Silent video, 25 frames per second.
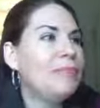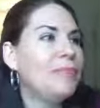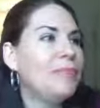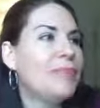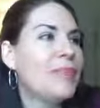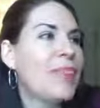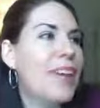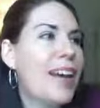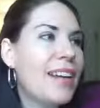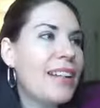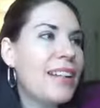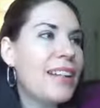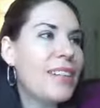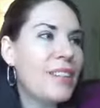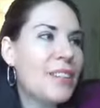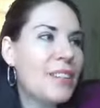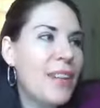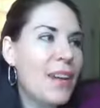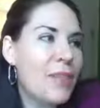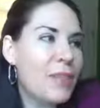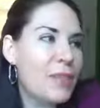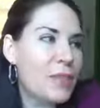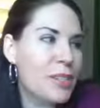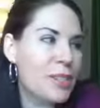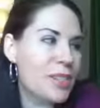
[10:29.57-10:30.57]
Yeah, so
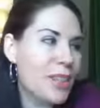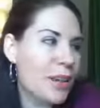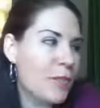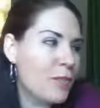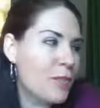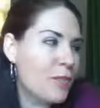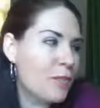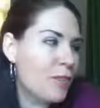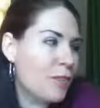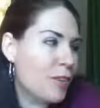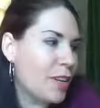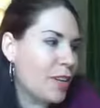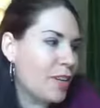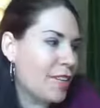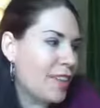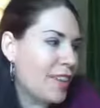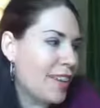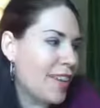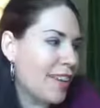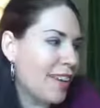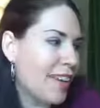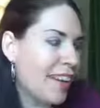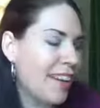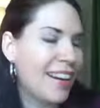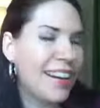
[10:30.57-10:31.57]
that was a fun
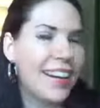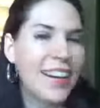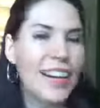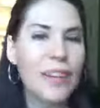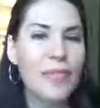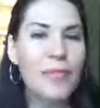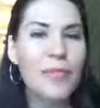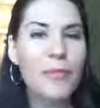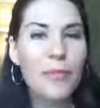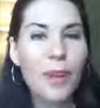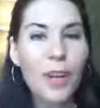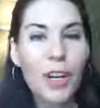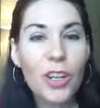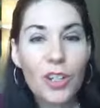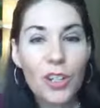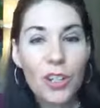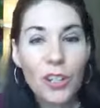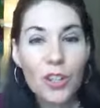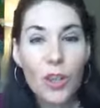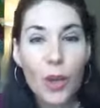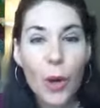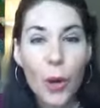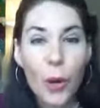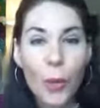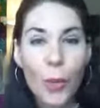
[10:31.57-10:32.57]
thing, and it worked
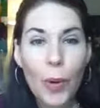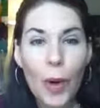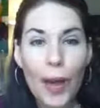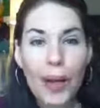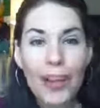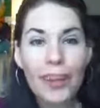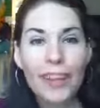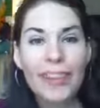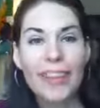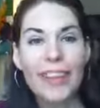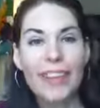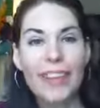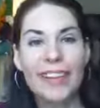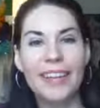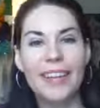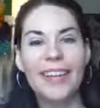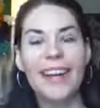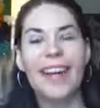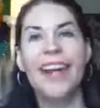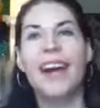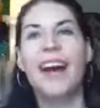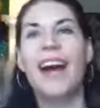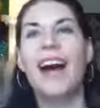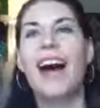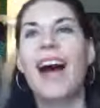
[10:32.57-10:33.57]
so well that
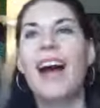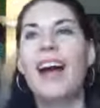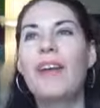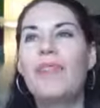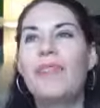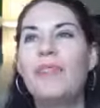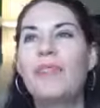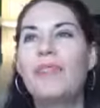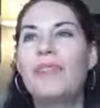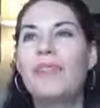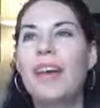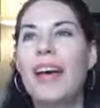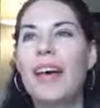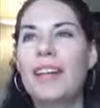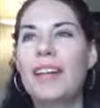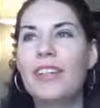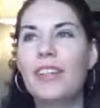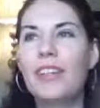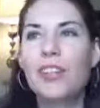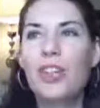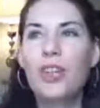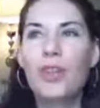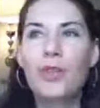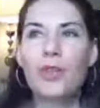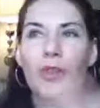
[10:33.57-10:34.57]
I was at a
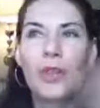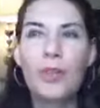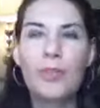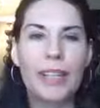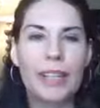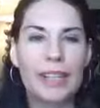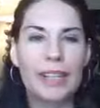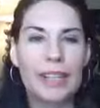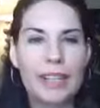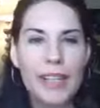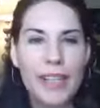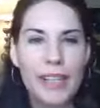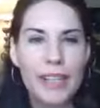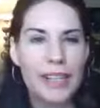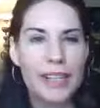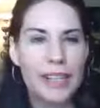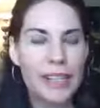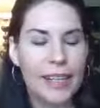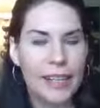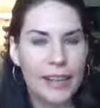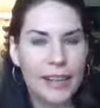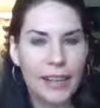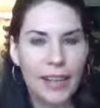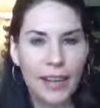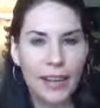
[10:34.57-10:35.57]
showroom like days
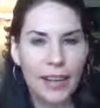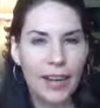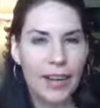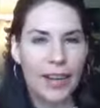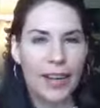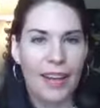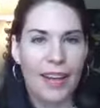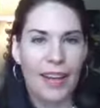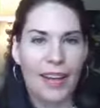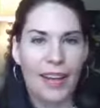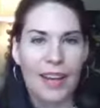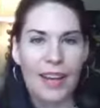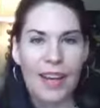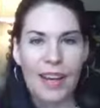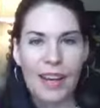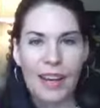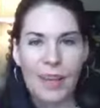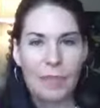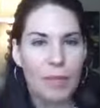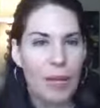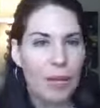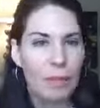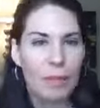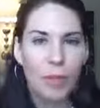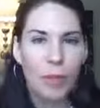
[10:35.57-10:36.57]
later.
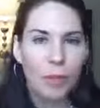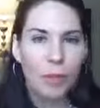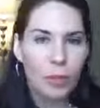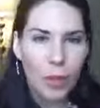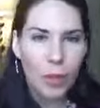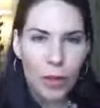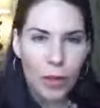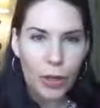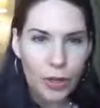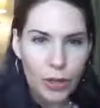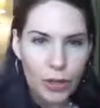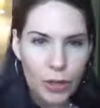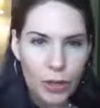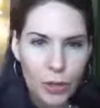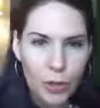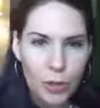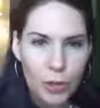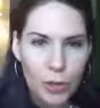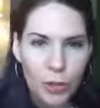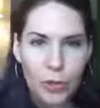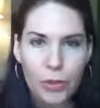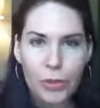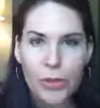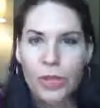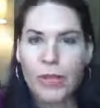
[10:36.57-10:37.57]
I'm no longer in
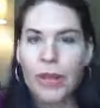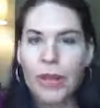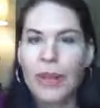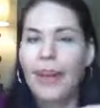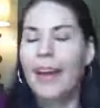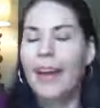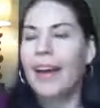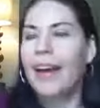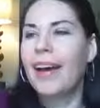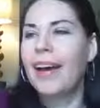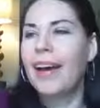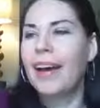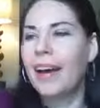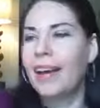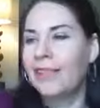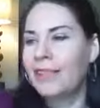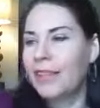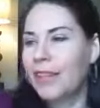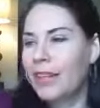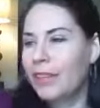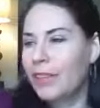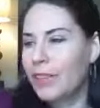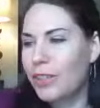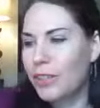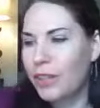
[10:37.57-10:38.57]
tutus. I've
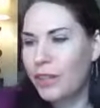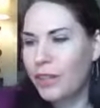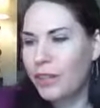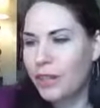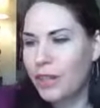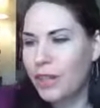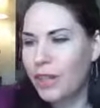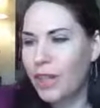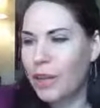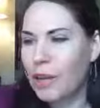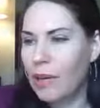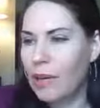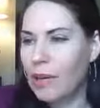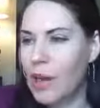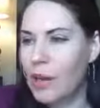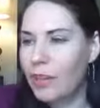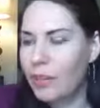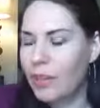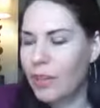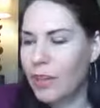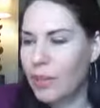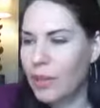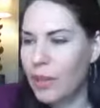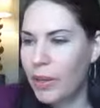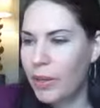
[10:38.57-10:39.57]
got just
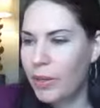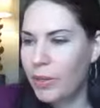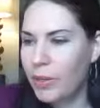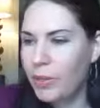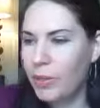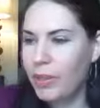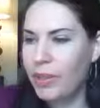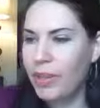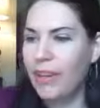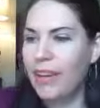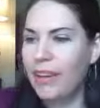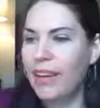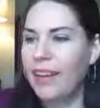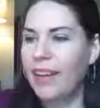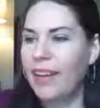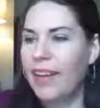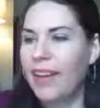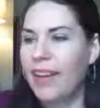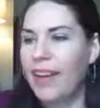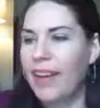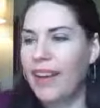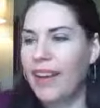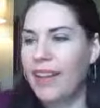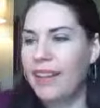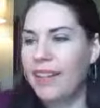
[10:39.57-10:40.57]
comfy clothes,
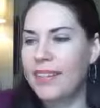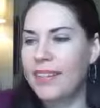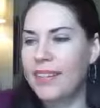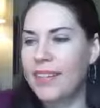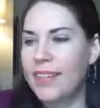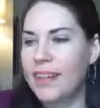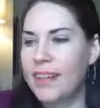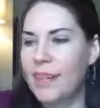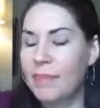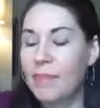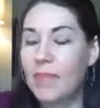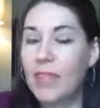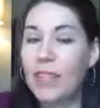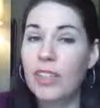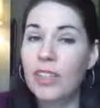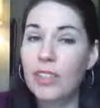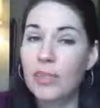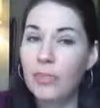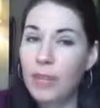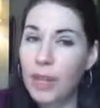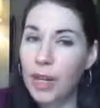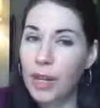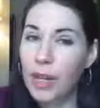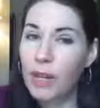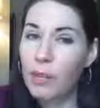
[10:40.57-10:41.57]
and
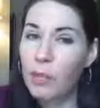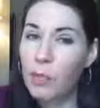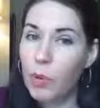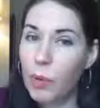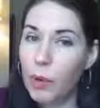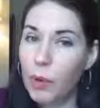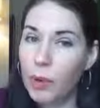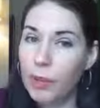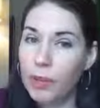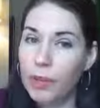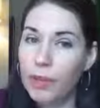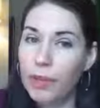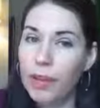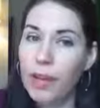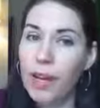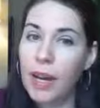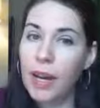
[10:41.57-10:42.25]
that's very important.